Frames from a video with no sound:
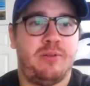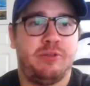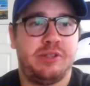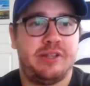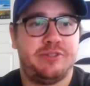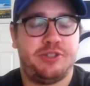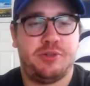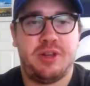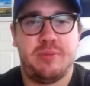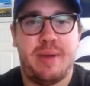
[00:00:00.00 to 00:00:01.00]
really hasn't
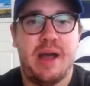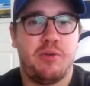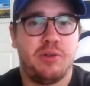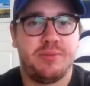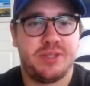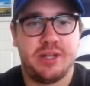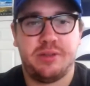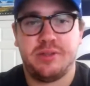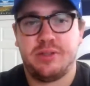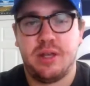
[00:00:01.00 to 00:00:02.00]
shown any power upside
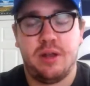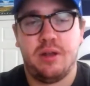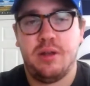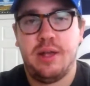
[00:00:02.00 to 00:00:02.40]
this year.